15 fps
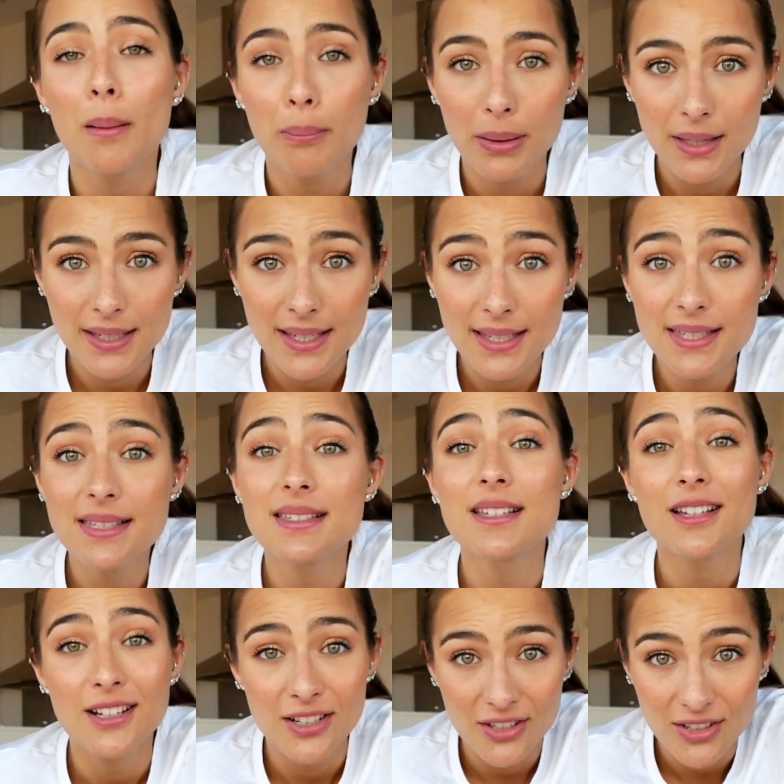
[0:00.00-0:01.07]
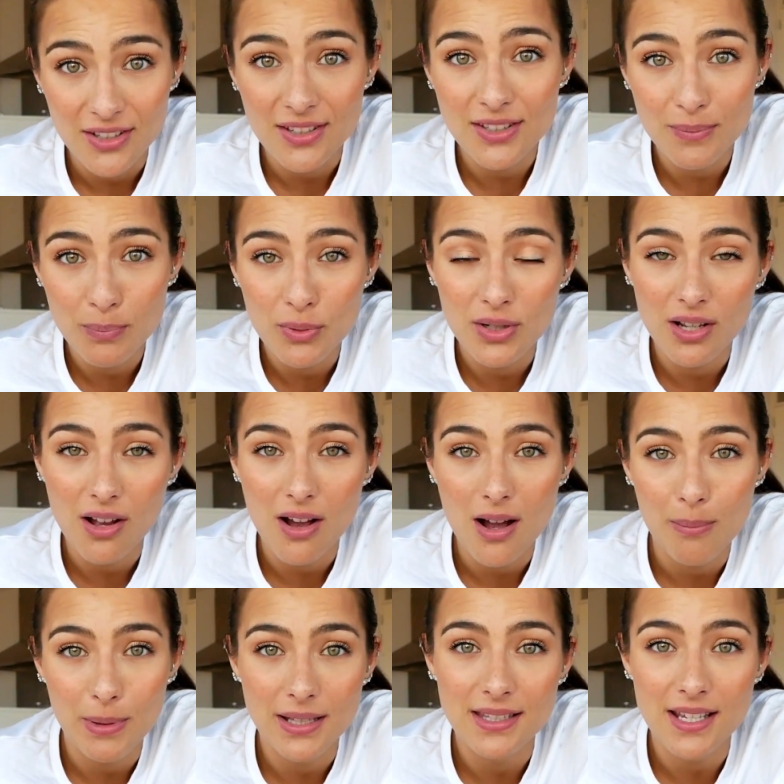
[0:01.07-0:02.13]
please just put a
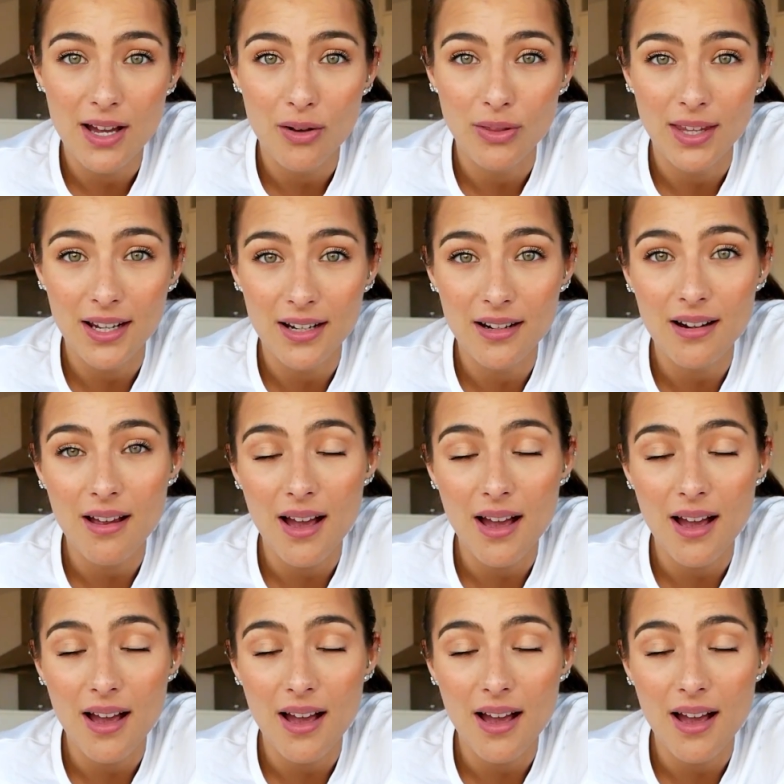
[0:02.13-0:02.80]
comment down here.